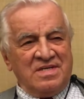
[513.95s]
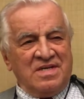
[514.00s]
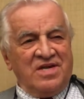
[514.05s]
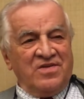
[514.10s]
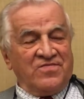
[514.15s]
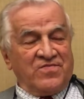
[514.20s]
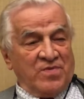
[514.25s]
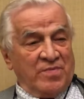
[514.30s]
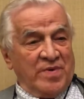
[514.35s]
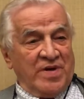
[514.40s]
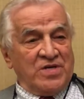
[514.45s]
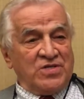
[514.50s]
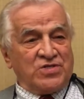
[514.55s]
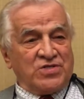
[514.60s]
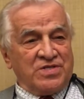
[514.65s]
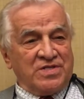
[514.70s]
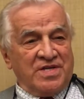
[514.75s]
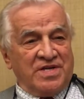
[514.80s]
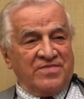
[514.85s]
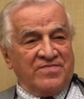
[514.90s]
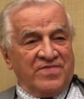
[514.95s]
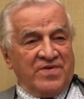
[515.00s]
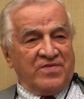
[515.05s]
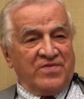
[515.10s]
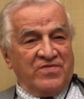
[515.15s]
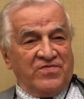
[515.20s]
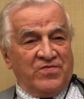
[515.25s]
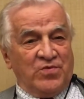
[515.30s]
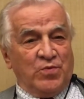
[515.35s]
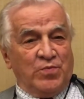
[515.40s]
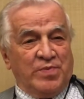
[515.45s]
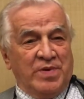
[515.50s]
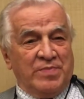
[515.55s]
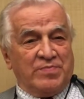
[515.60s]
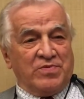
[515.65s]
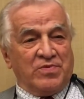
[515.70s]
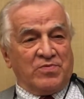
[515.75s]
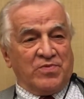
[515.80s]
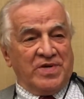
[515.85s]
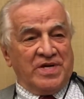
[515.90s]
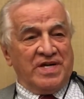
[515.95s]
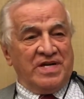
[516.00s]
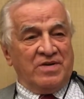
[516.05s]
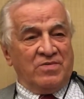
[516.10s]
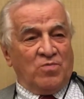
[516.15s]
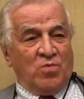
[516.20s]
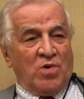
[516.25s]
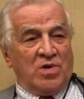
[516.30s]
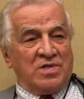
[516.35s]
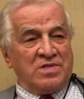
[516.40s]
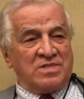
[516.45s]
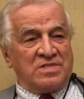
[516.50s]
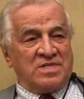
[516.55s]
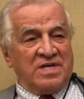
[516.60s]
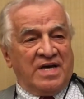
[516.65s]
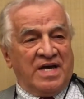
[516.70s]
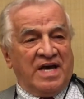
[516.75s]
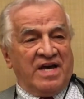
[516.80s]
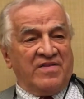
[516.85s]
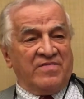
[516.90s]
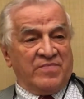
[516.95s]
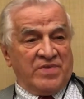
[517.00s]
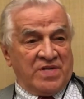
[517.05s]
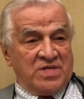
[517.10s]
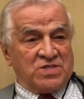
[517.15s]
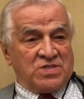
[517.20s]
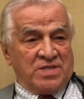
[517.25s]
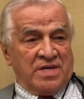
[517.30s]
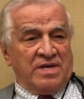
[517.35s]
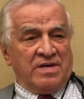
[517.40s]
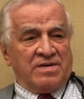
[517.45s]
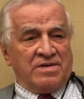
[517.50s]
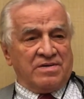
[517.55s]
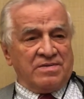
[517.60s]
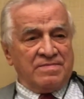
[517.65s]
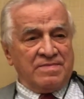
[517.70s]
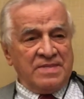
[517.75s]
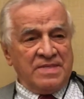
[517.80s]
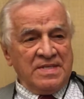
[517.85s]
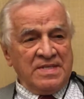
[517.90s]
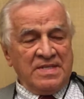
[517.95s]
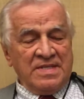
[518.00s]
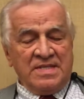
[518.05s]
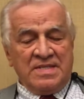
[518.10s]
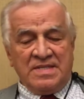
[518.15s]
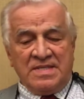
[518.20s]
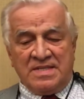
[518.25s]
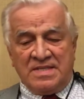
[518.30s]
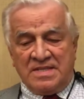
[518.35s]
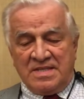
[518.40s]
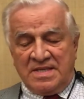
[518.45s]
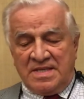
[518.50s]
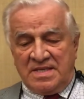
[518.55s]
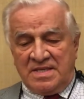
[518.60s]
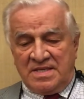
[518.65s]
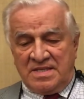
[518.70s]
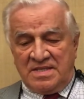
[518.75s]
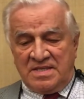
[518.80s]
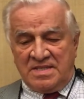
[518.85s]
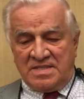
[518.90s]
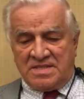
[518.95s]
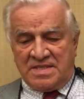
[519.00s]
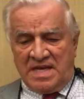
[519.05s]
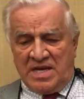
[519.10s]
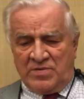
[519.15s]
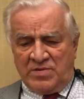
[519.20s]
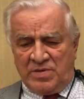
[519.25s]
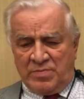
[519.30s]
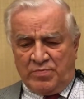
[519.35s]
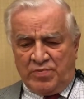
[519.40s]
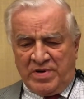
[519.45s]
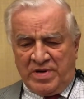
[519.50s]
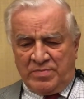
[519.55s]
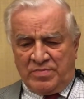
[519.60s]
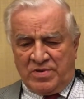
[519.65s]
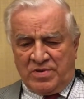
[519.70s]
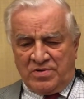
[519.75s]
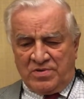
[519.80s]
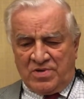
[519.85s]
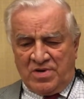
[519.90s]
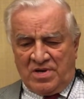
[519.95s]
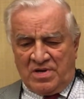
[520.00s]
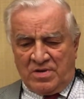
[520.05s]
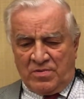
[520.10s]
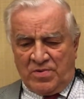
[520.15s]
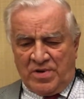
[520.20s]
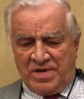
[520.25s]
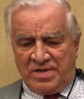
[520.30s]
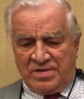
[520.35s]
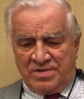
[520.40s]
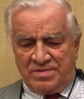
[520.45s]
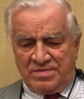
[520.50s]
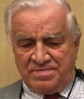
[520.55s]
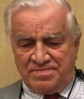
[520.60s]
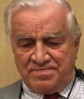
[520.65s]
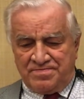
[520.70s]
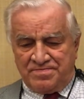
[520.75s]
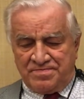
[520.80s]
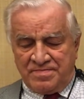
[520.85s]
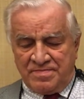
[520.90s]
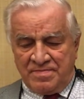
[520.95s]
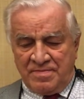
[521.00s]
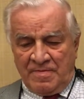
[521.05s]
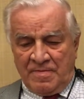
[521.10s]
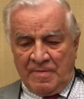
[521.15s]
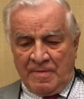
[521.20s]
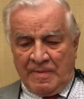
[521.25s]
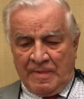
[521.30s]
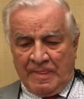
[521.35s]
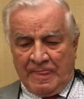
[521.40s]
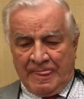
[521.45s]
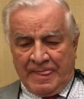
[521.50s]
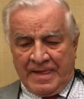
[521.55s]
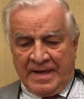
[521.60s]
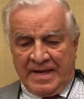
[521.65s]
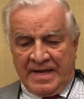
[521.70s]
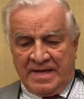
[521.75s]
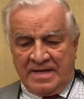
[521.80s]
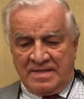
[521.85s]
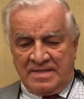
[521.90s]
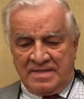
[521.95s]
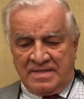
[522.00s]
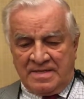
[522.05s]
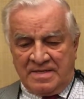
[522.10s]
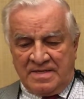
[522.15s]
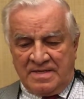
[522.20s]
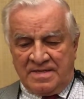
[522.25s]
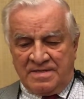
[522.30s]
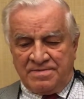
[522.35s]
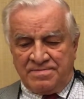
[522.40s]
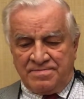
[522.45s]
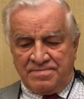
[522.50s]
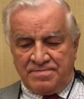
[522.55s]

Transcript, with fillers: information that very few people really want to have, but it's there. And it's now in Pueblo, Colorado, and uh,